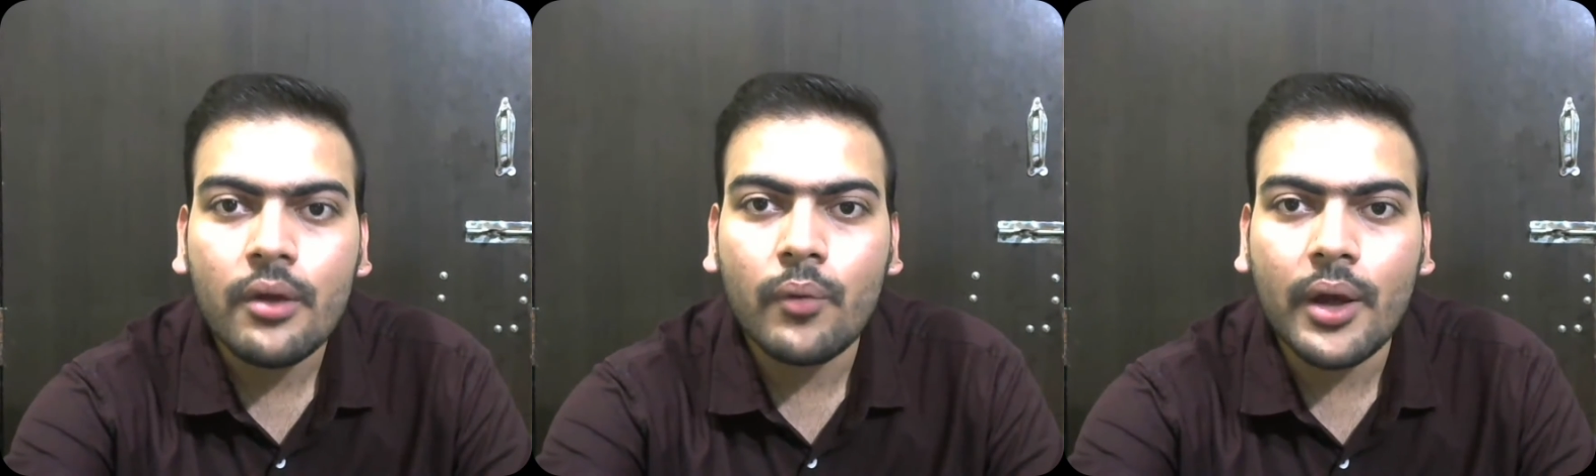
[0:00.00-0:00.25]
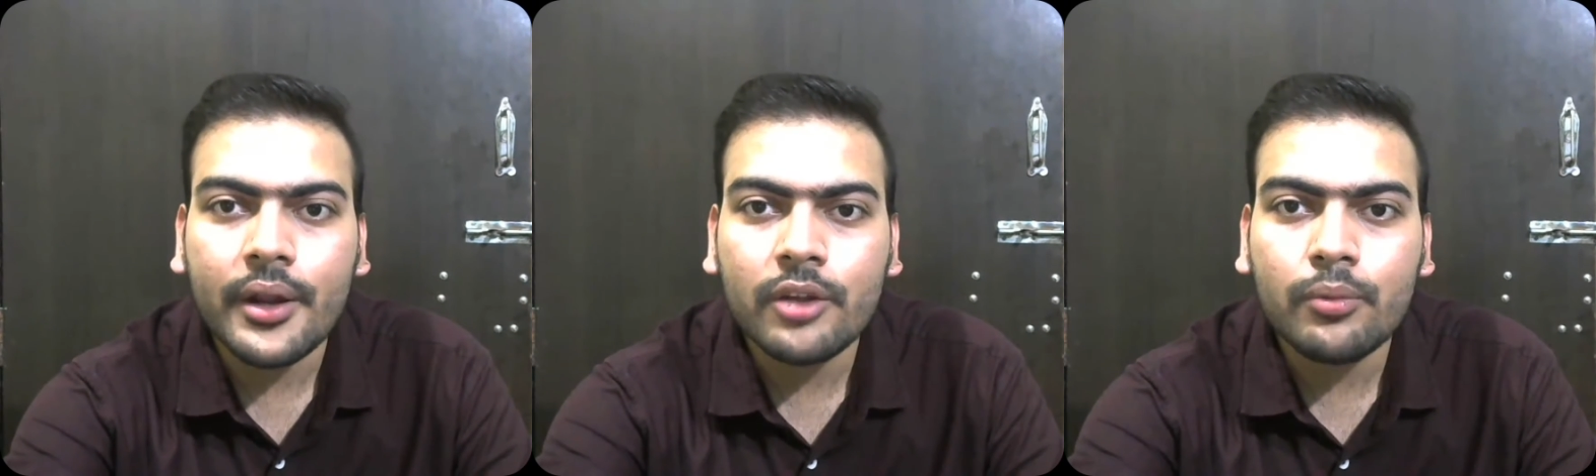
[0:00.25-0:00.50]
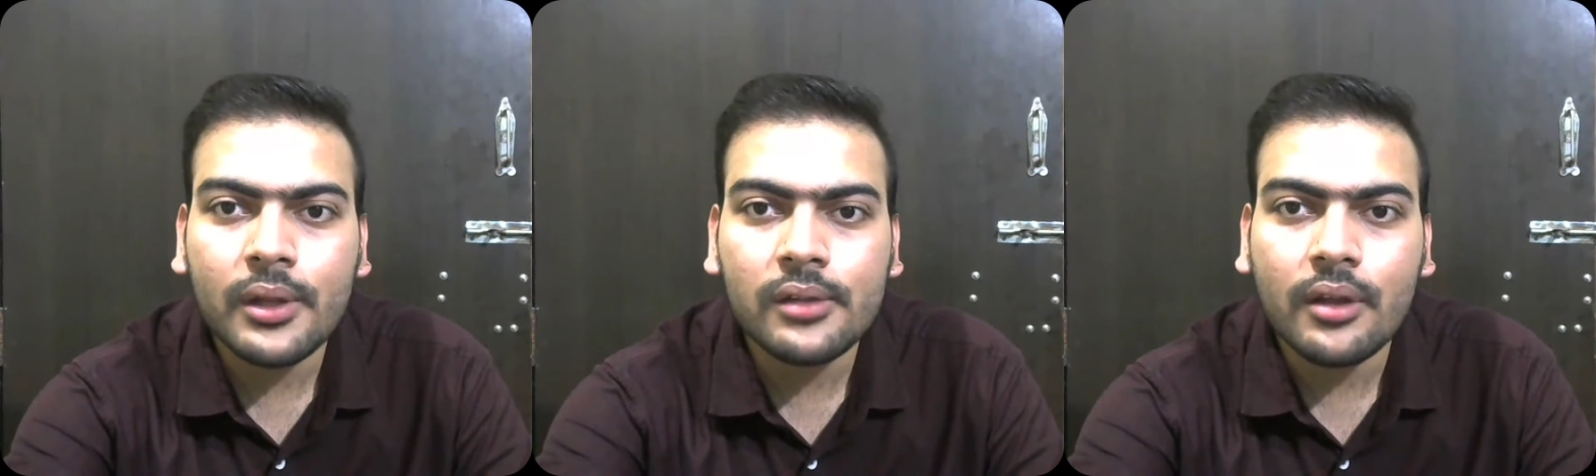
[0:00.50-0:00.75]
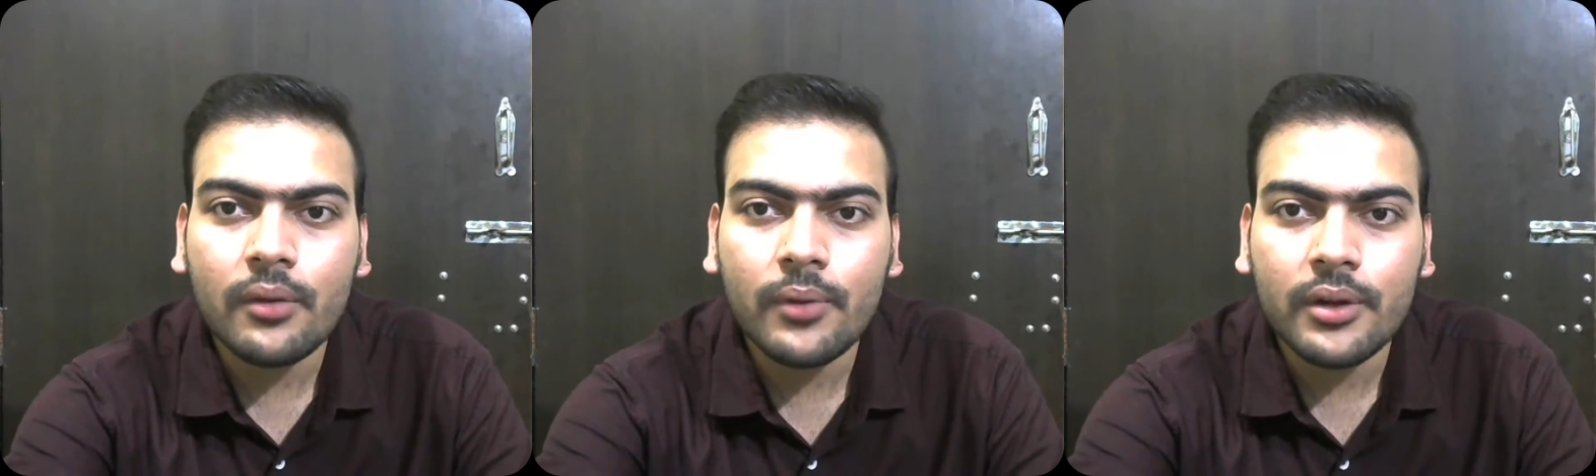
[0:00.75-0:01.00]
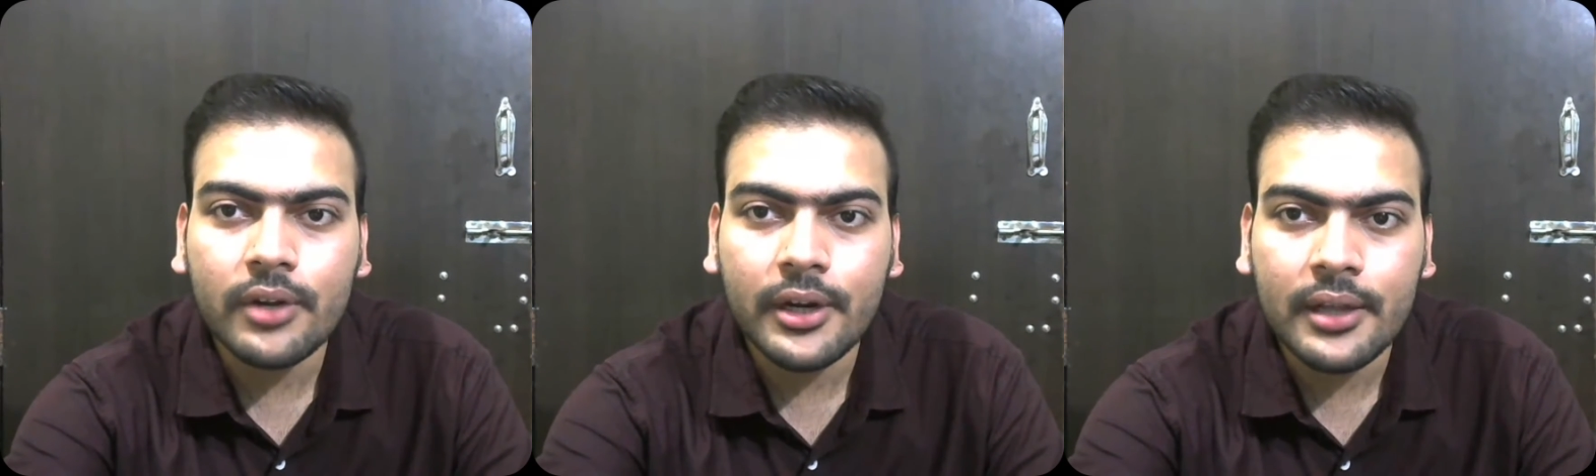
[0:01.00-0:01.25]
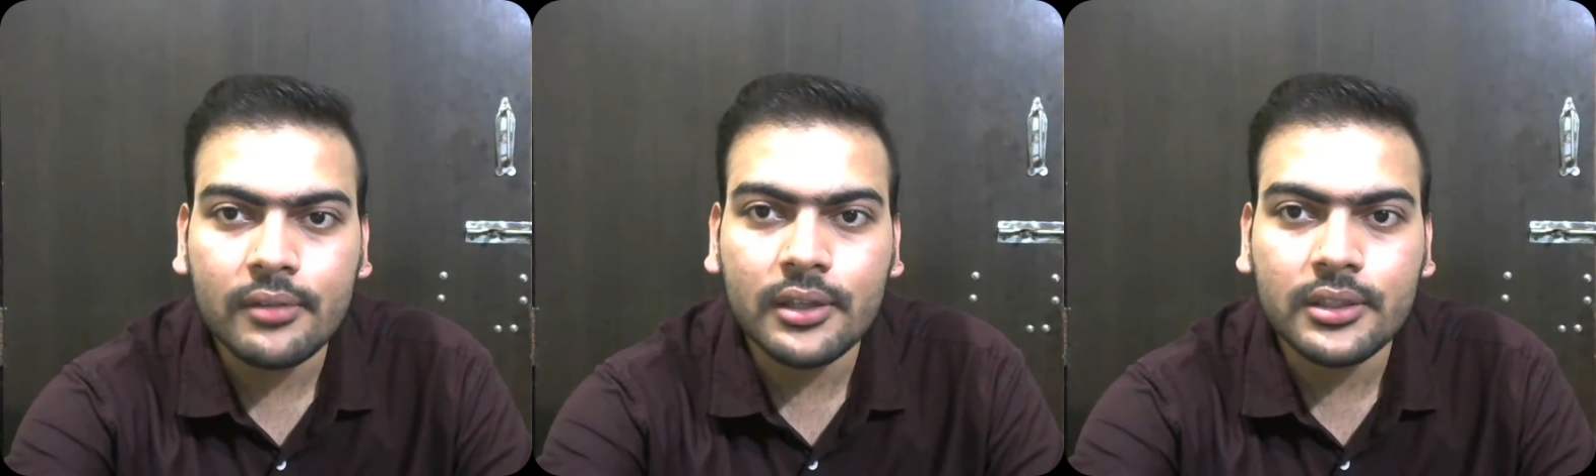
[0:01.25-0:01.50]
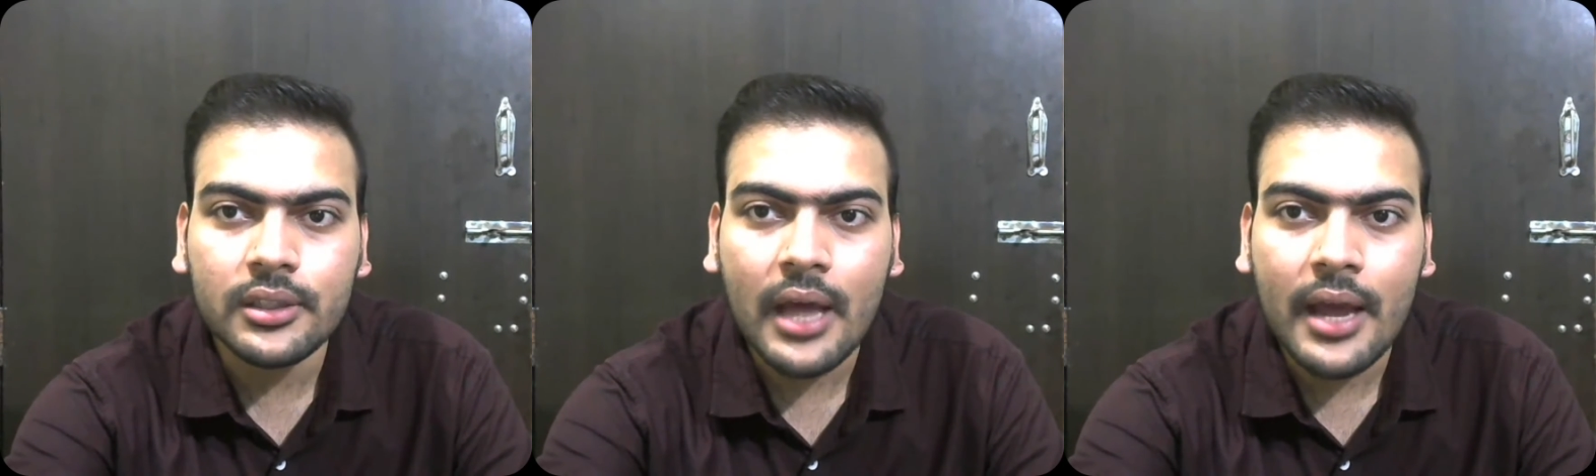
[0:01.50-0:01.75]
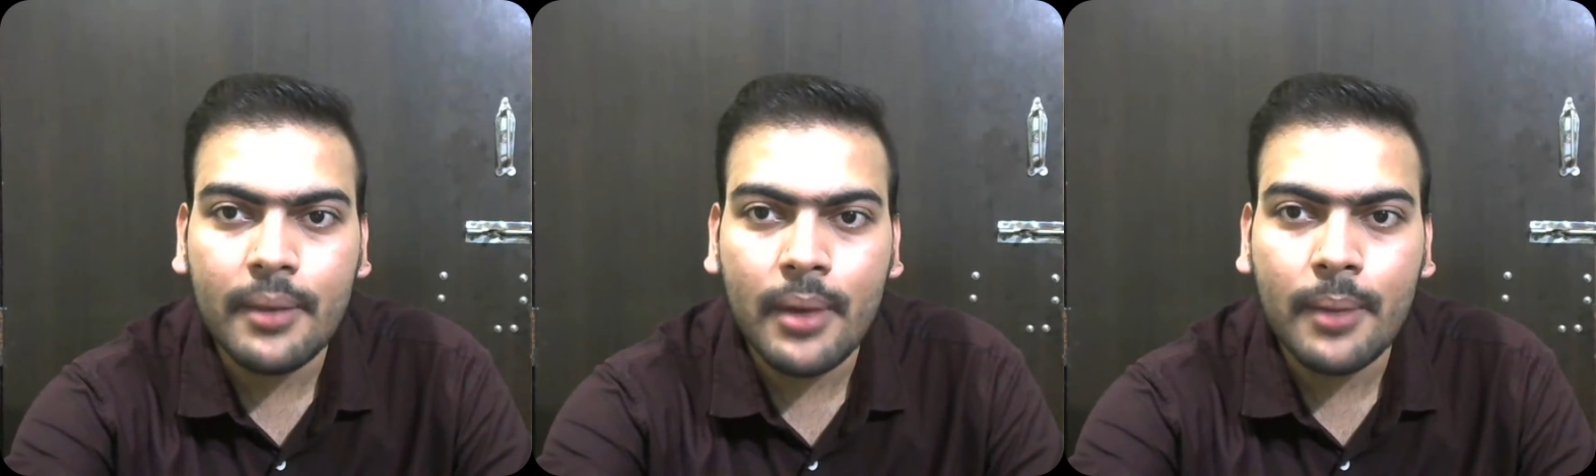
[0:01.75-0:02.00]
various mail server settings such as
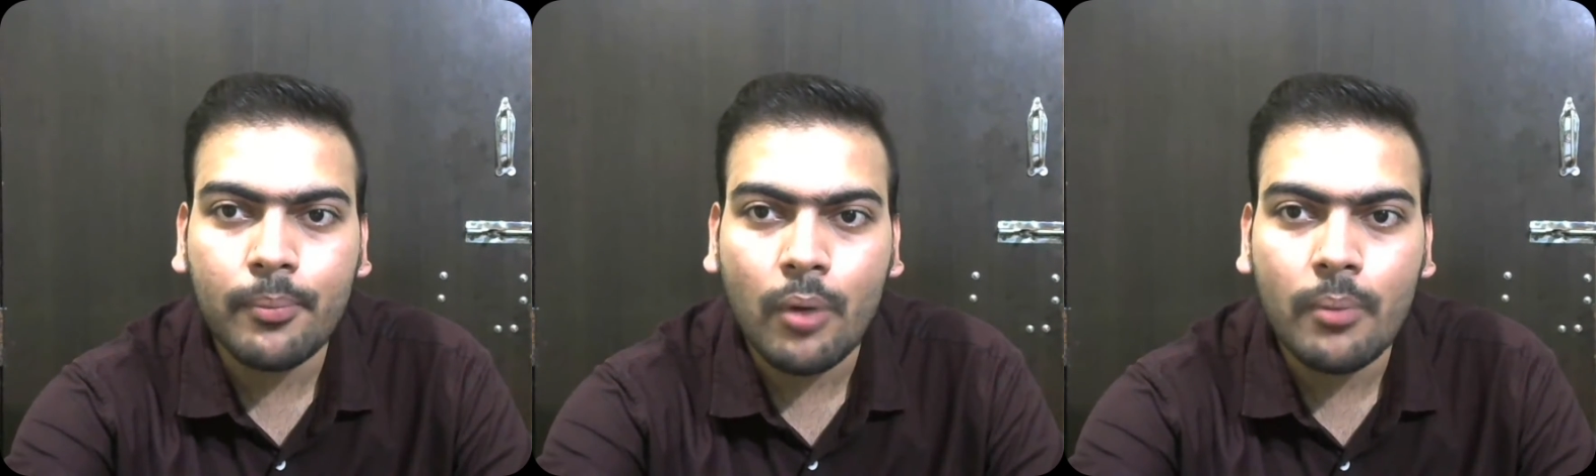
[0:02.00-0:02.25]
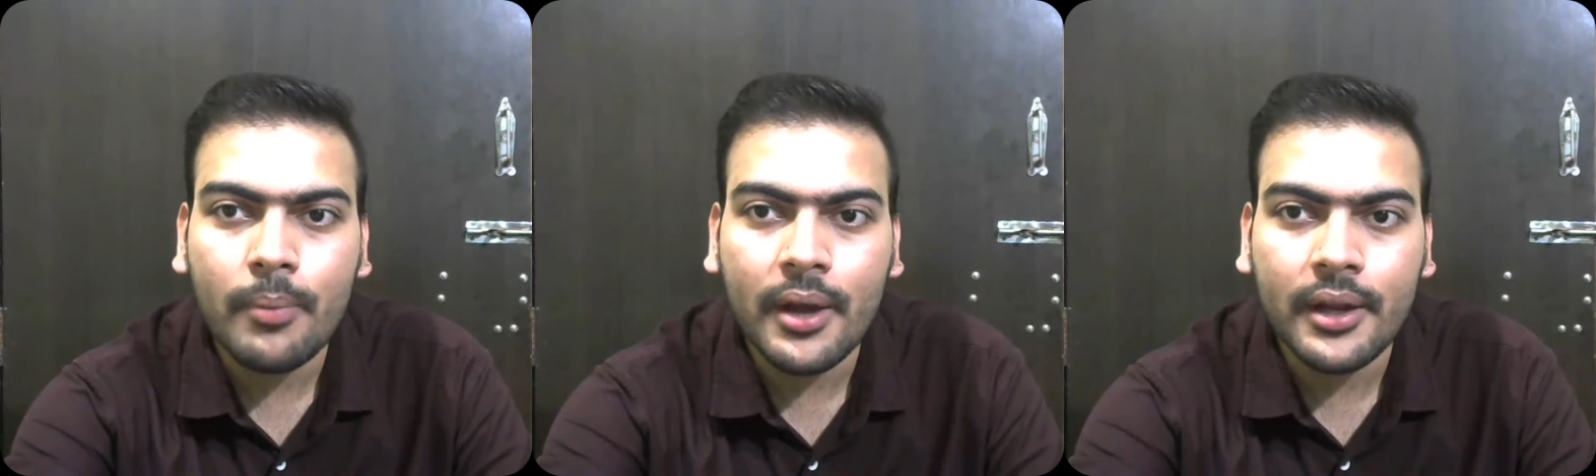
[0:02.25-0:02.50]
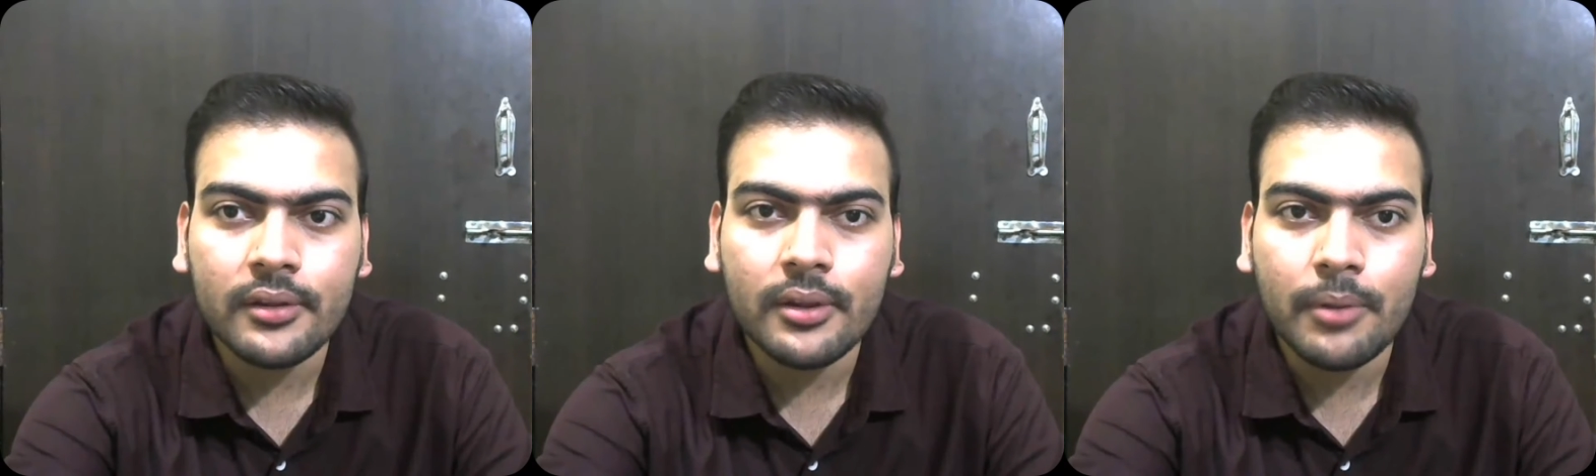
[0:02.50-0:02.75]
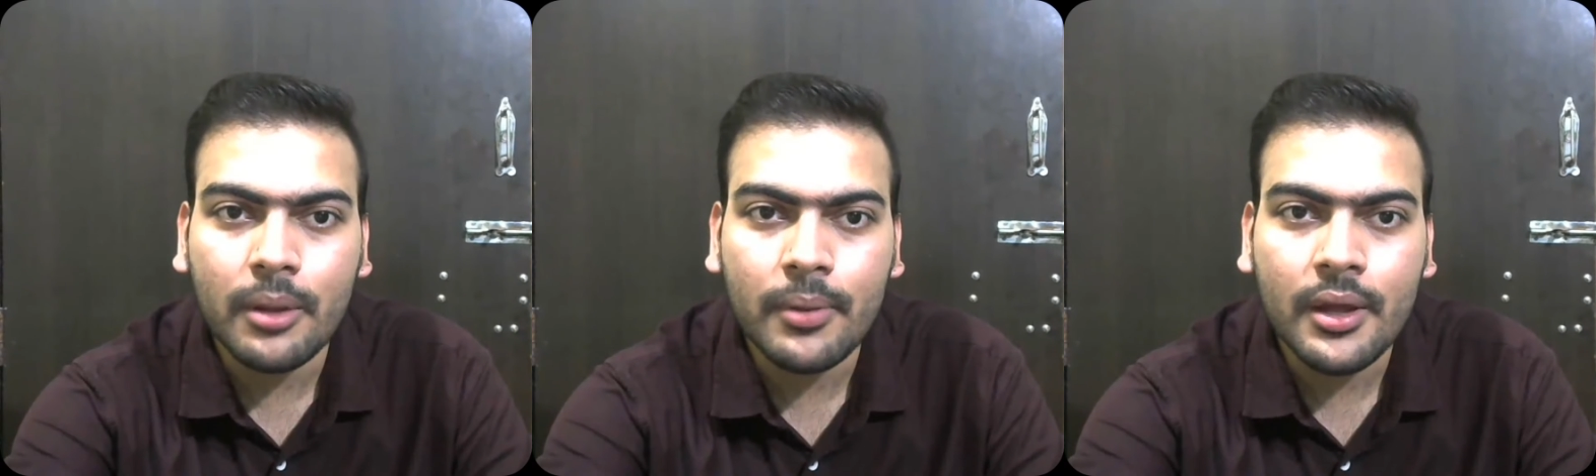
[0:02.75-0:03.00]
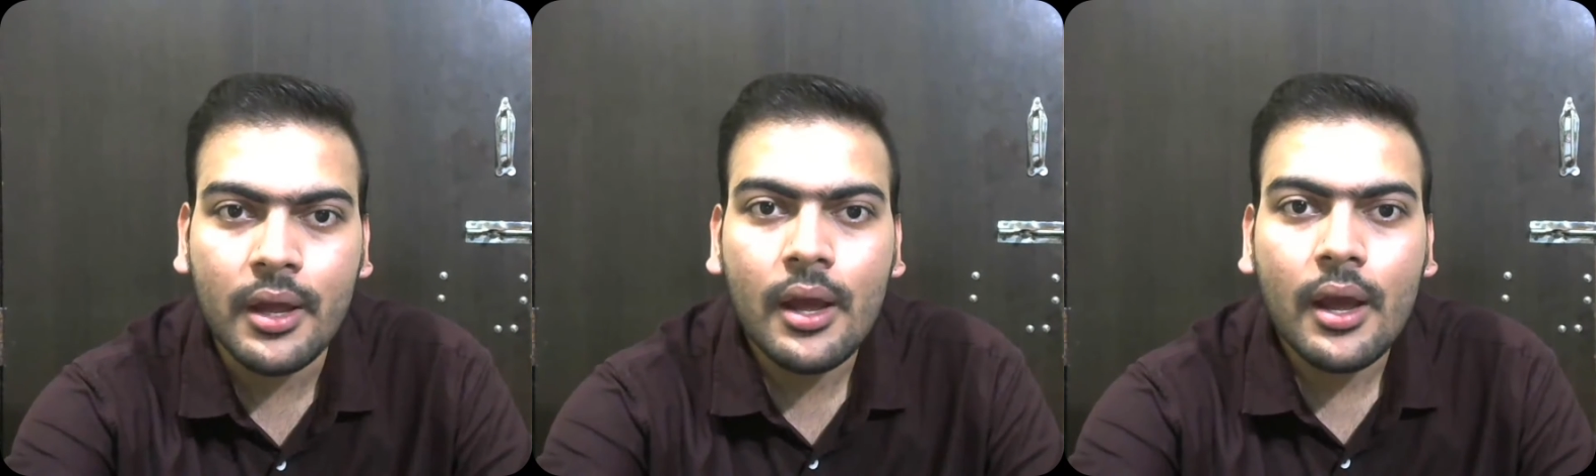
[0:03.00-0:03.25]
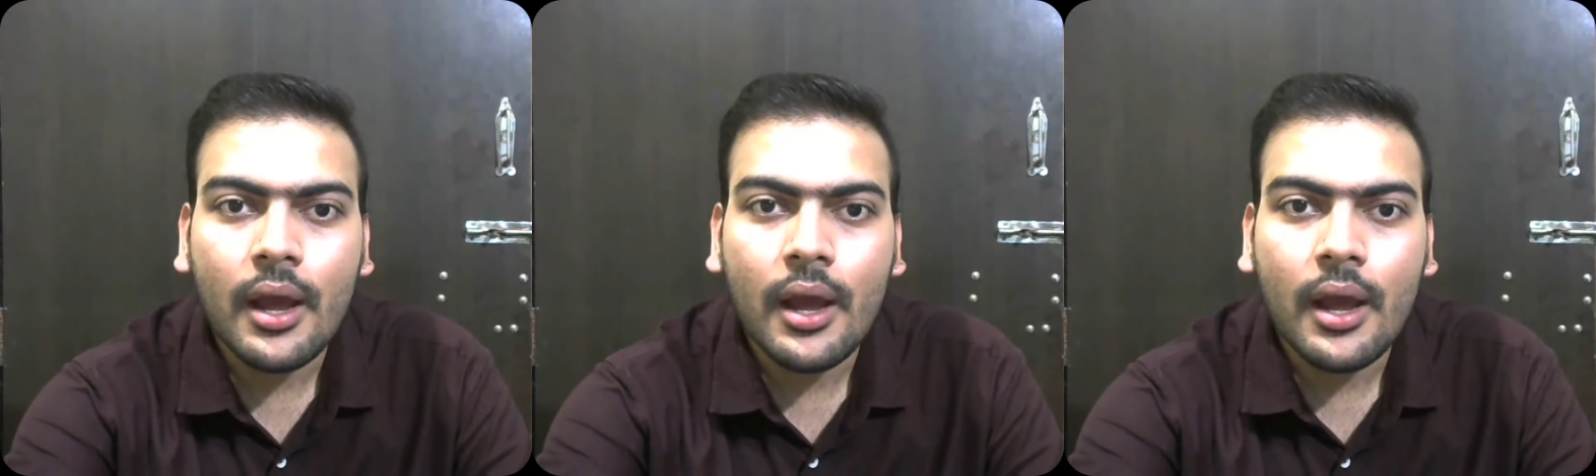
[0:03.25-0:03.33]
IMAP, POP, and SMTP,